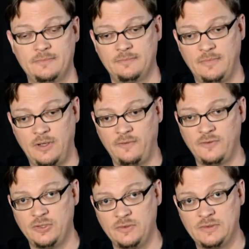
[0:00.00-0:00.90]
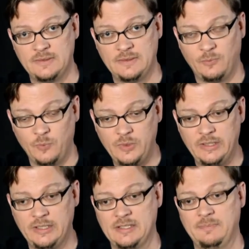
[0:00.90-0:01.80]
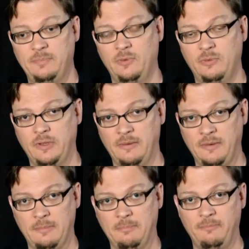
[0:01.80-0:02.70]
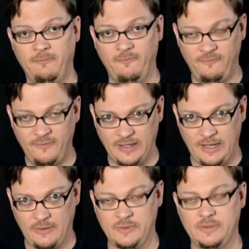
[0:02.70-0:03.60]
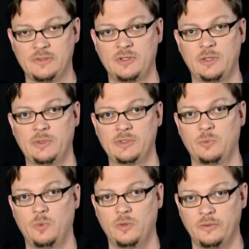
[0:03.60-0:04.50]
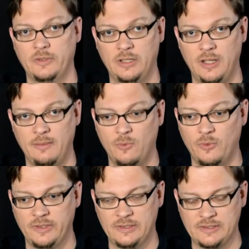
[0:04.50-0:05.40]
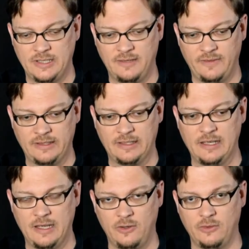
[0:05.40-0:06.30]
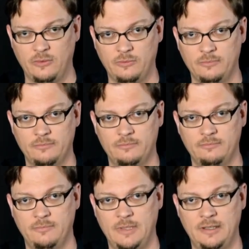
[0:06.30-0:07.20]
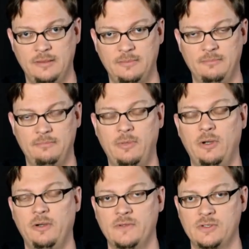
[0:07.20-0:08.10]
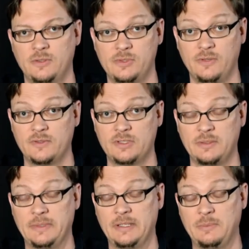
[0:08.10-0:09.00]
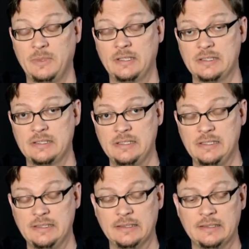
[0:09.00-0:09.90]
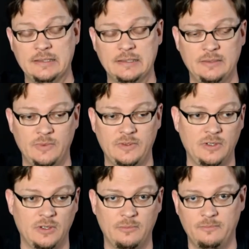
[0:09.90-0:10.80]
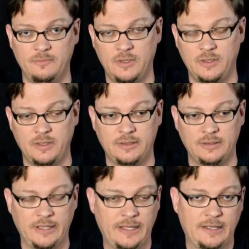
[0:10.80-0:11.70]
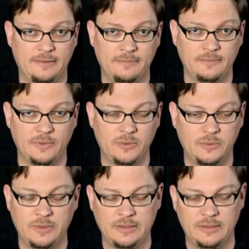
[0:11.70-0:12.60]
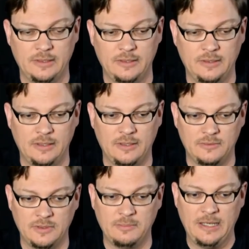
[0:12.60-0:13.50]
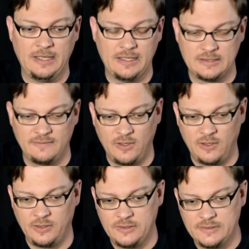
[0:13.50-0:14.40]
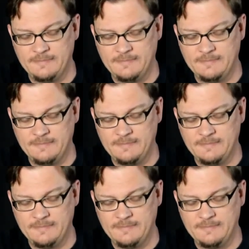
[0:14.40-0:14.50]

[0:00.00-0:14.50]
offshoots really explore and fill out the Star Wars world a lot more than just kind of like the narrow part of the Star Wars universe that we get to see with, Han, Leia, Luke, and the main cast of characters.